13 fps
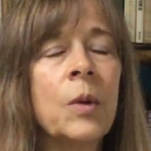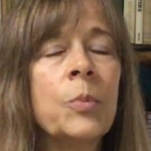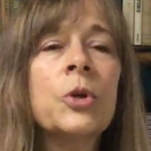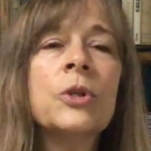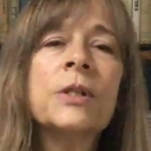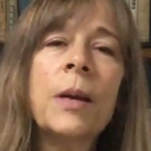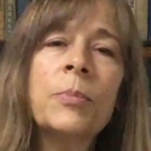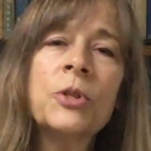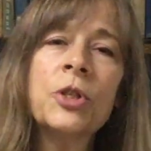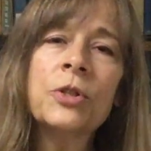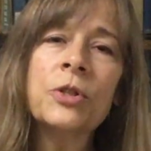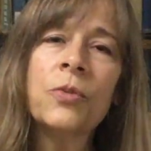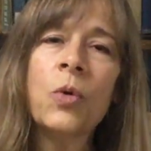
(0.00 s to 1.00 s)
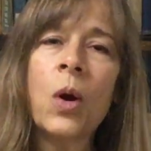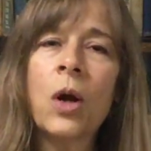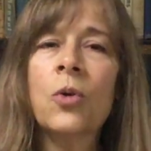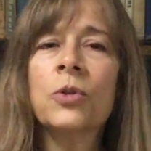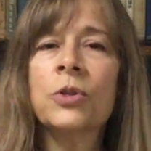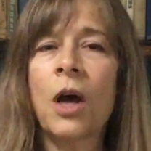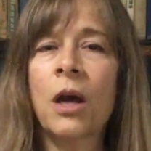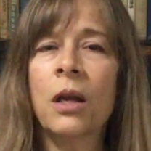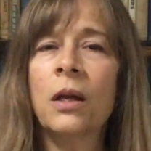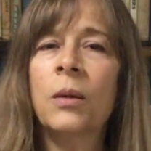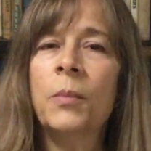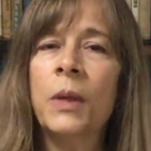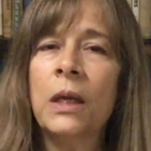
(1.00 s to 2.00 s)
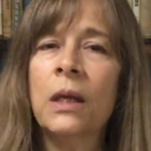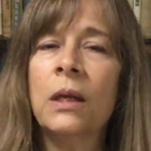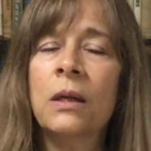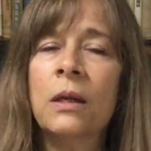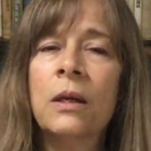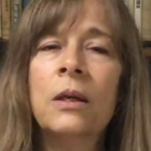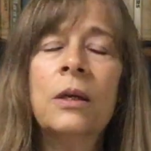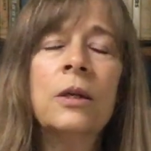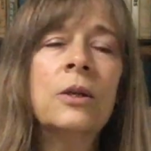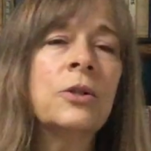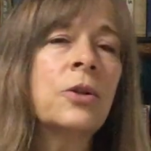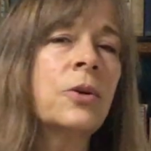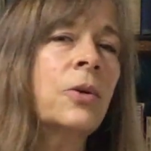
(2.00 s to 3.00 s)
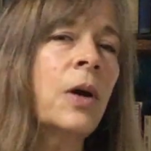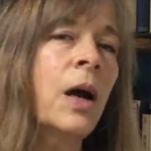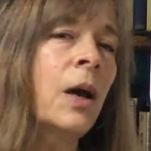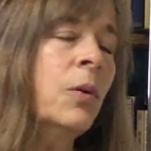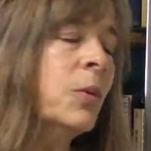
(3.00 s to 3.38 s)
perceptions of what goes on in a meeting. So I